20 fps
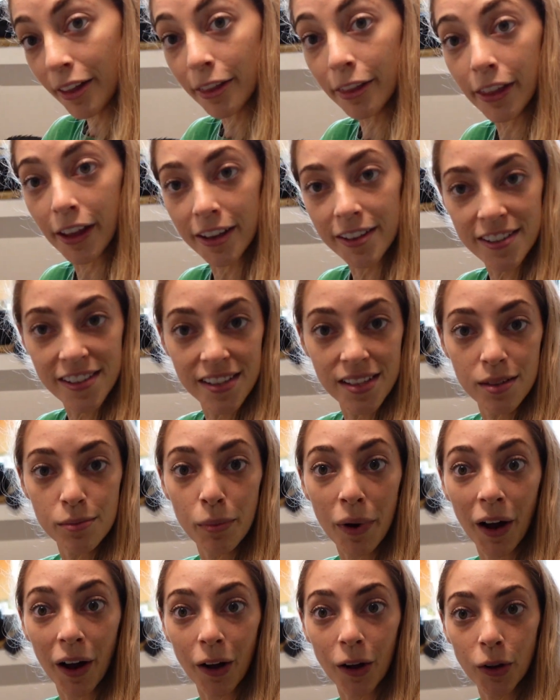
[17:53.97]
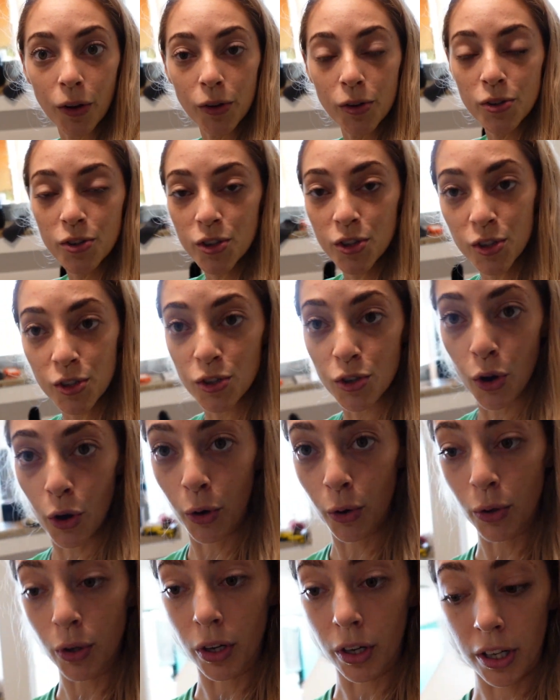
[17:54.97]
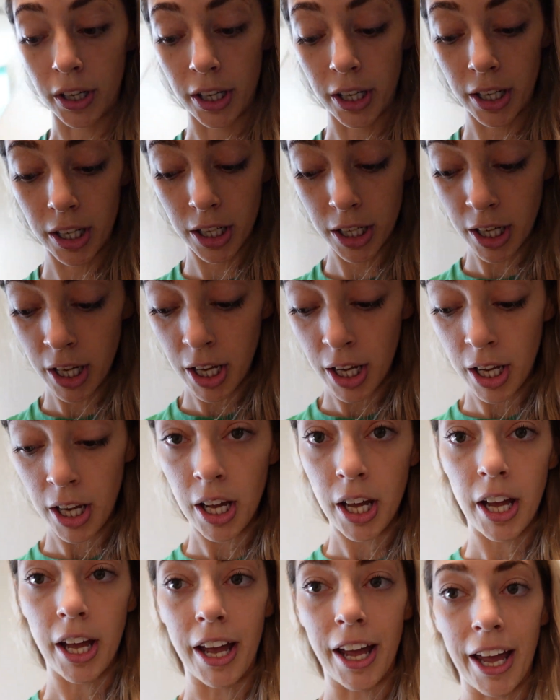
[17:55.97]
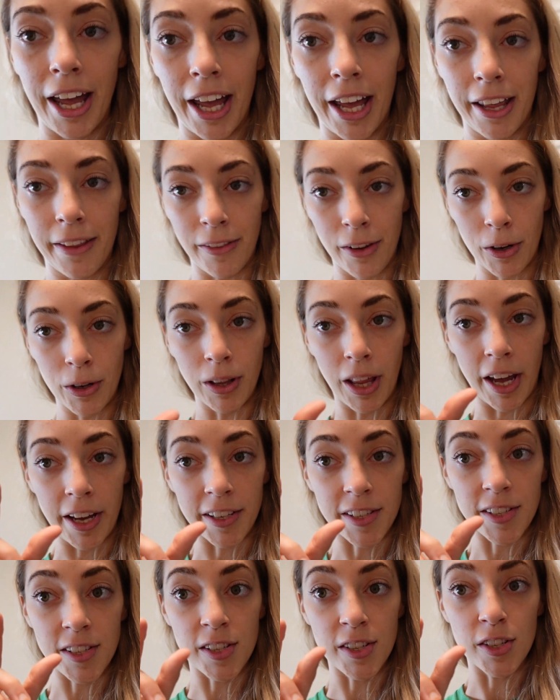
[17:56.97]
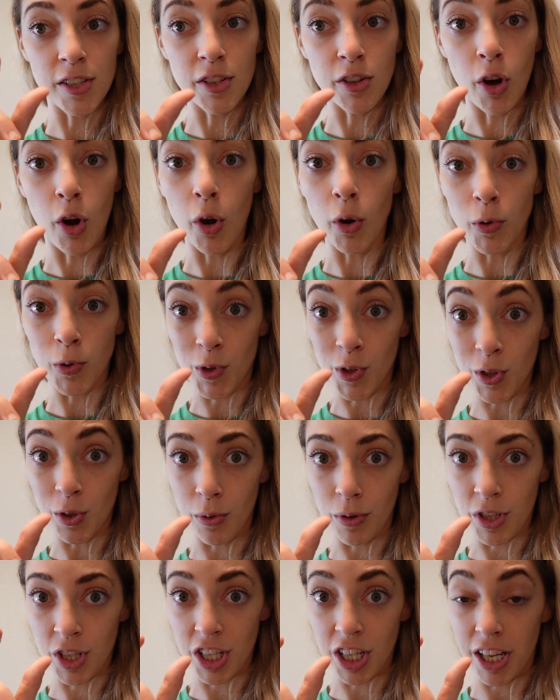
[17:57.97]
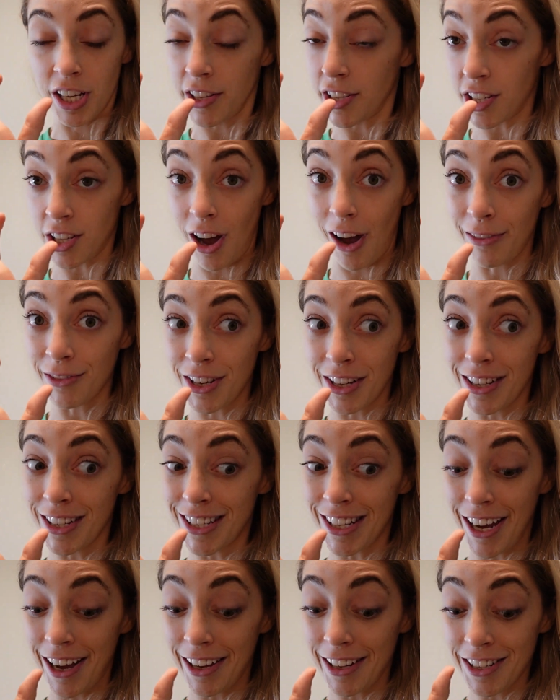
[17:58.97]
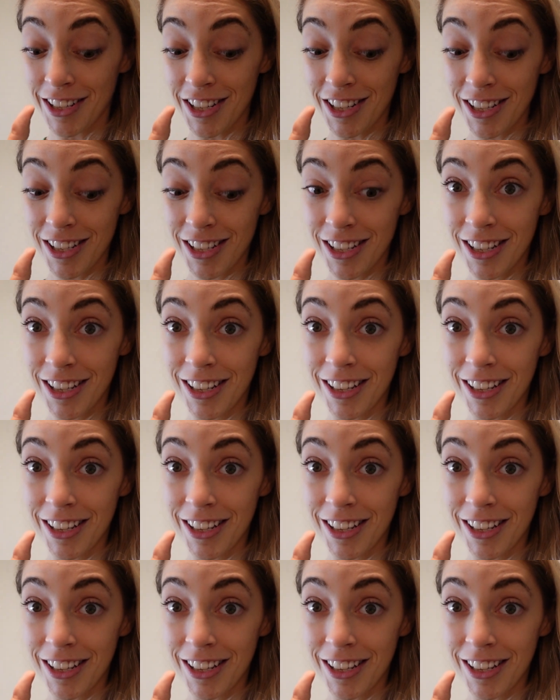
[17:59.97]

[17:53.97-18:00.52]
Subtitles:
They smell so good, and they're like so squishy and soft to the touch.